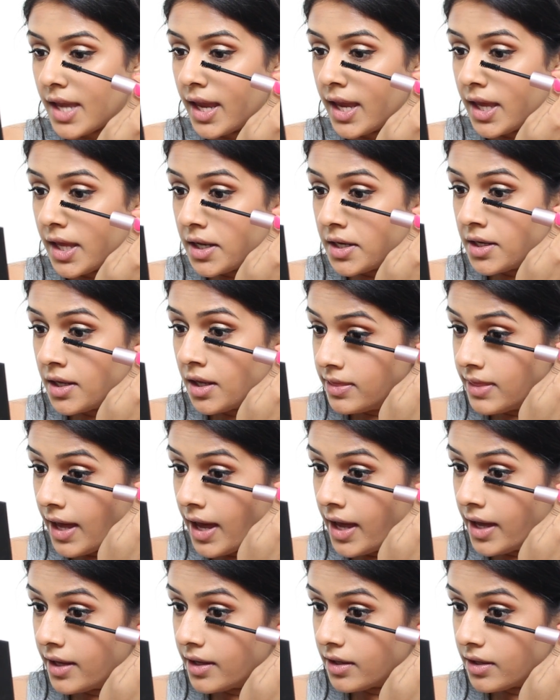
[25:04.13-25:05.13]
and
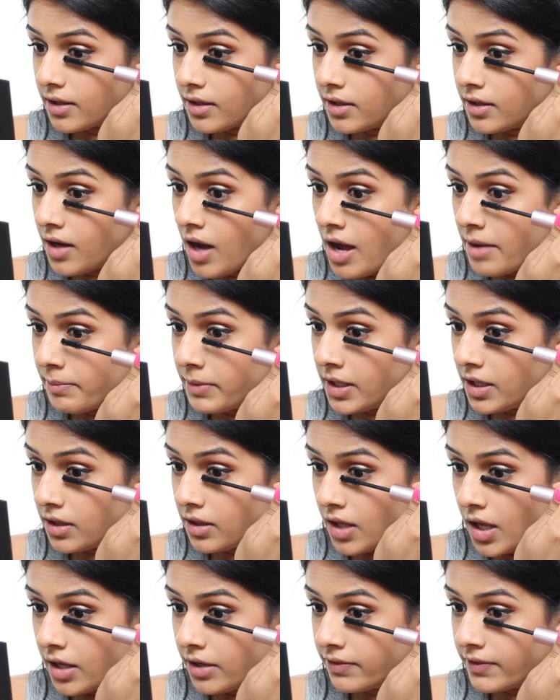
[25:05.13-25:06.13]
that got me a
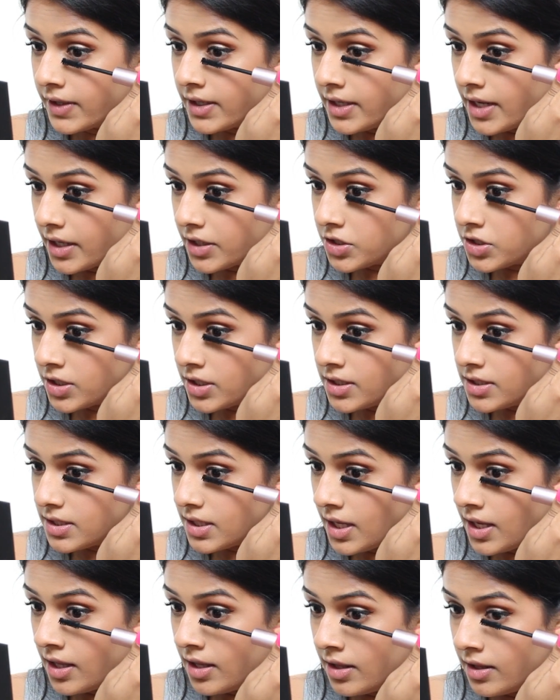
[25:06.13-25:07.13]
lot of connections
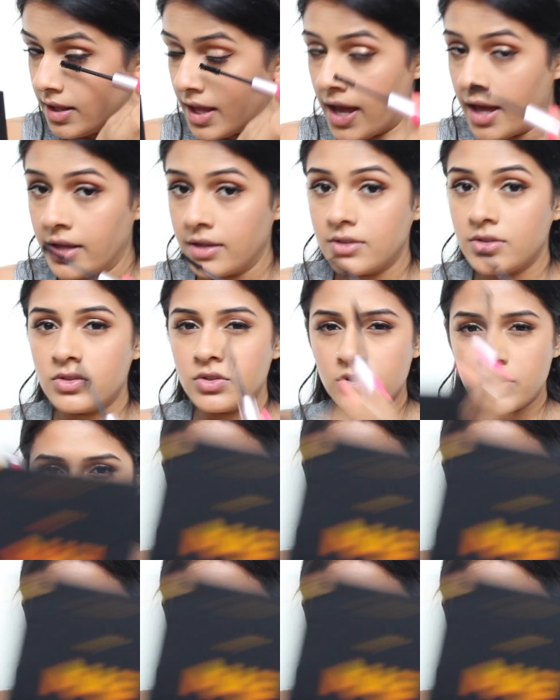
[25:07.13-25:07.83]
in that